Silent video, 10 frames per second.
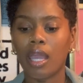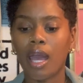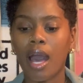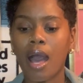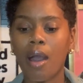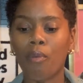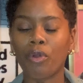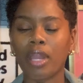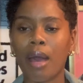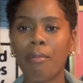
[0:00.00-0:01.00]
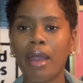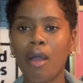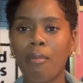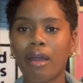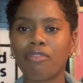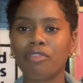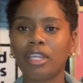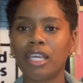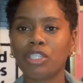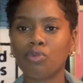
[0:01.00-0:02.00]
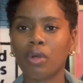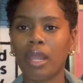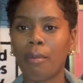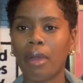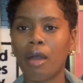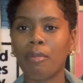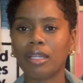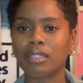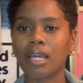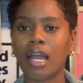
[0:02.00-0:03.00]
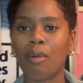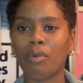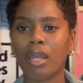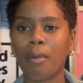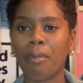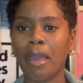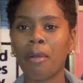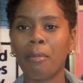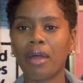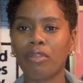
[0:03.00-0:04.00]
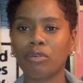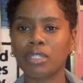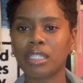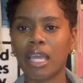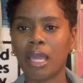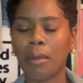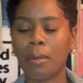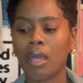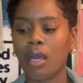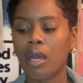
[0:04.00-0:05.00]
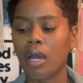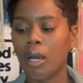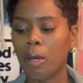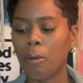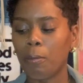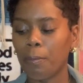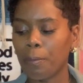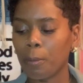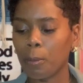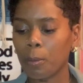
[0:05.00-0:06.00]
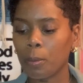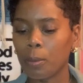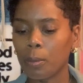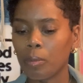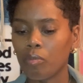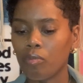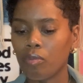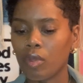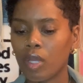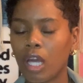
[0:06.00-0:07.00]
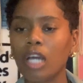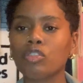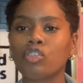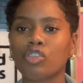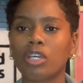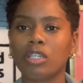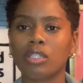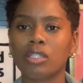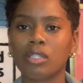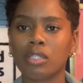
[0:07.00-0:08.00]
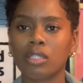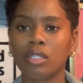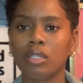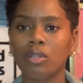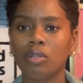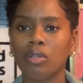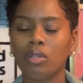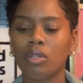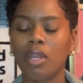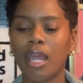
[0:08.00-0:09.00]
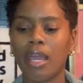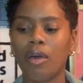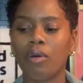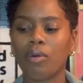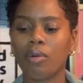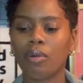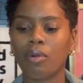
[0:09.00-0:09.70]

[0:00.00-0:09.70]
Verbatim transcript: I, we're not bound by flesh, we're not bound by time, we're not bound by those same um, constructs now.